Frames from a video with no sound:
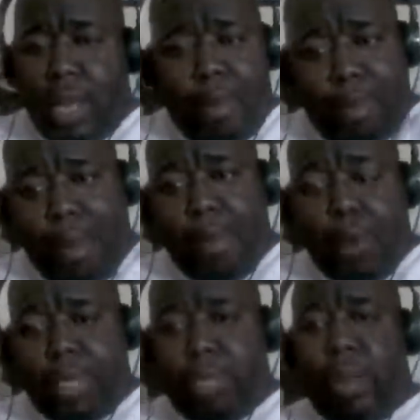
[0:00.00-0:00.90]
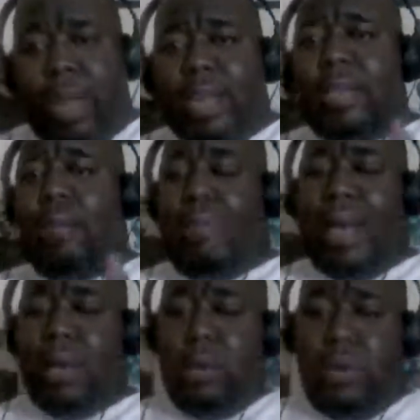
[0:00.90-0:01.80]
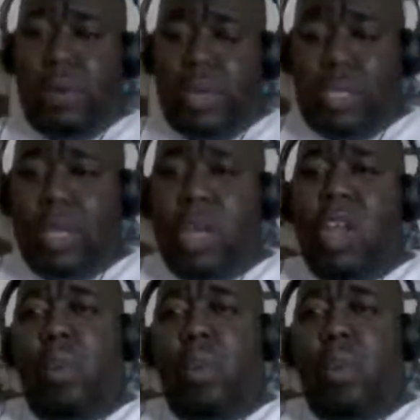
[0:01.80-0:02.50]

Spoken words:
Now, remember, we talked about, of course,